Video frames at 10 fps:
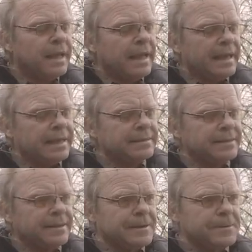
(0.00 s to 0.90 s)

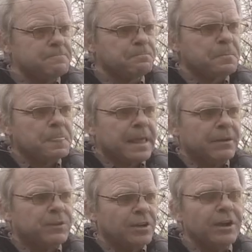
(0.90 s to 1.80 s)
And um,
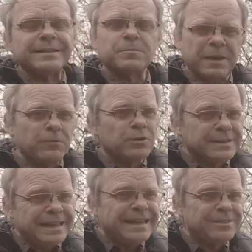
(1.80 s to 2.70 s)
if you notice, the
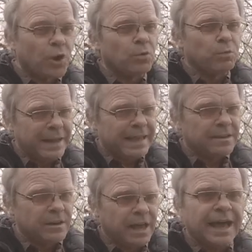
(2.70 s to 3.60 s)
teeth are red.
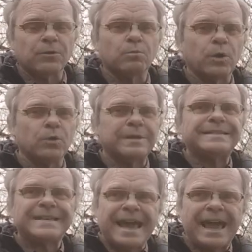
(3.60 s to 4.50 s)
A lot of
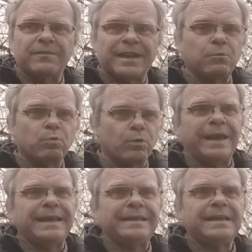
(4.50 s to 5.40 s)
rodents have that
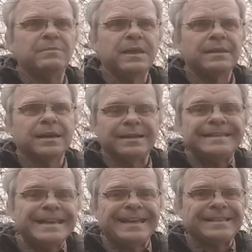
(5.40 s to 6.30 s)
red uh,
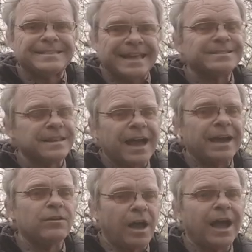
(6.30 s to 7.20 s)
teeth. That's an
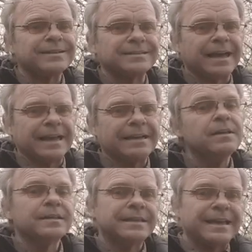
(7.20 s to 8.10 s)
iron oxide
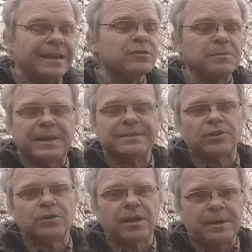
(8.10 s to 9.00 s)
that actually makes
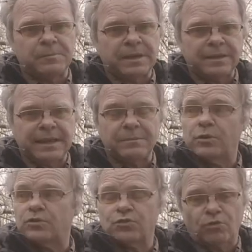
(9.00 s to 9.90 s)
their
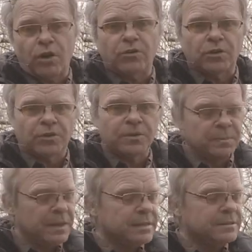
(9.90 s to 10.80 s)
enamel stronger.
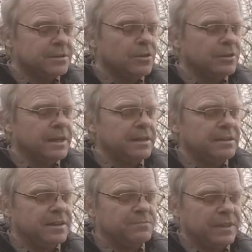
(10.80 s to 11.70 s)
So they,
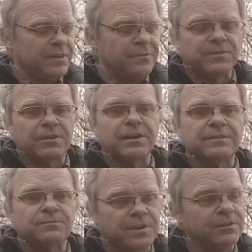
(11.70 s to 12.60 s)
um, they've got very,
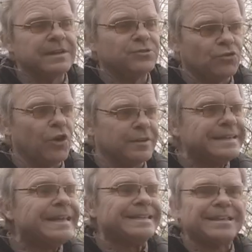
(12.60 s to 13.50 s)
very strong
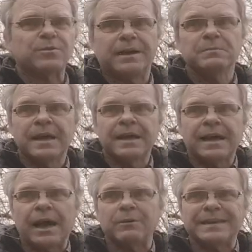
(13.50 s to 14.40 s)
teeth. That's why
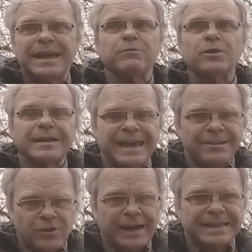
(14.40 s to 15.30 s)
I would never
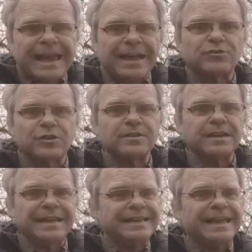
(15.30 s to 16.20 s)
try to catch an,
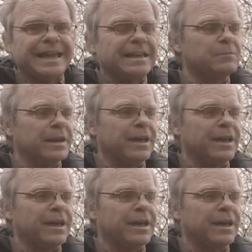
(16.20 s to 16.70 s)
any animal